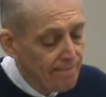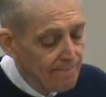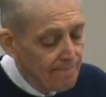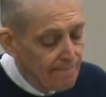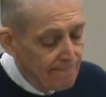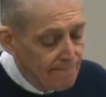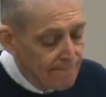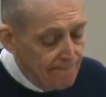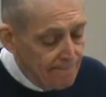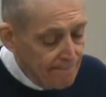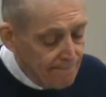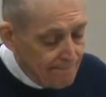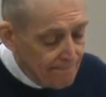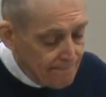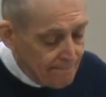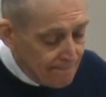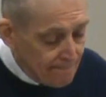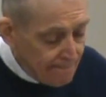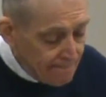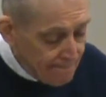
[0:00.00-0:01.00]

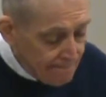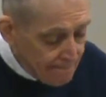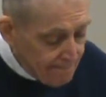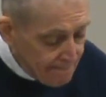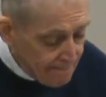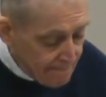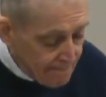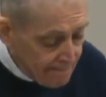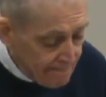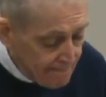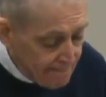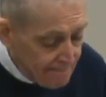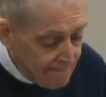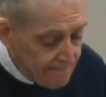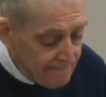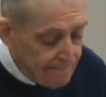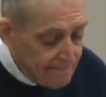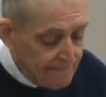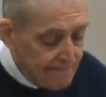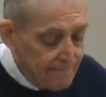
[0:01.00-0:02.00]

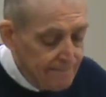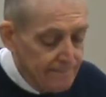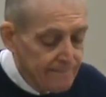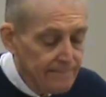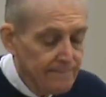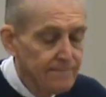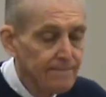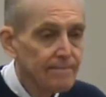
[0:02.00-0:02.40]
(no one is talking)